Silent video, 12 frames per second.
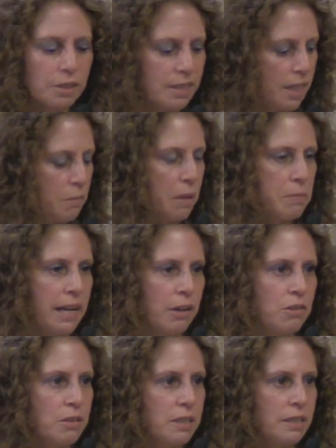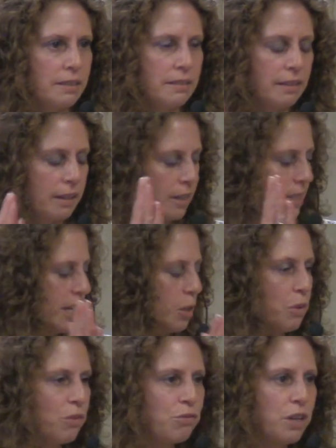Set my boundaries. I
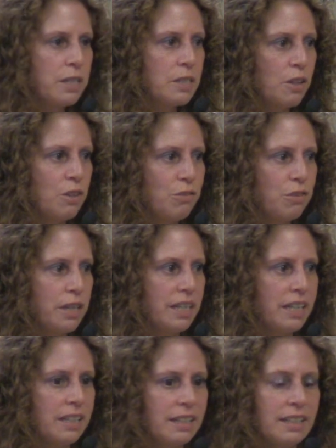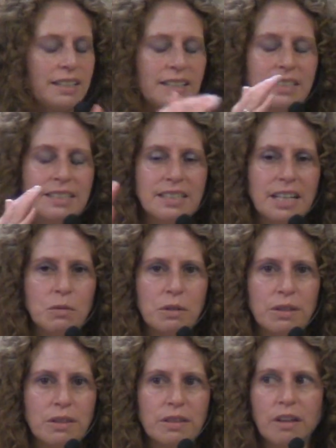stayed with friends on the front end, stayed
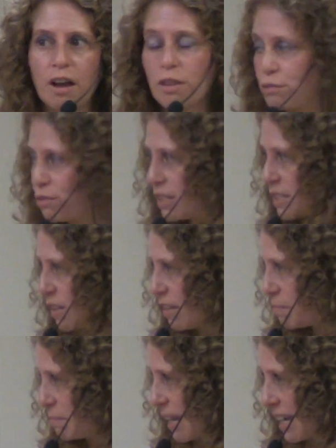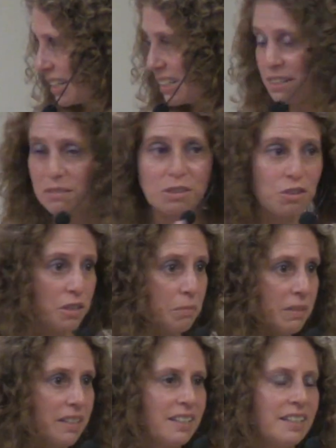with other friends on the back end of the trip.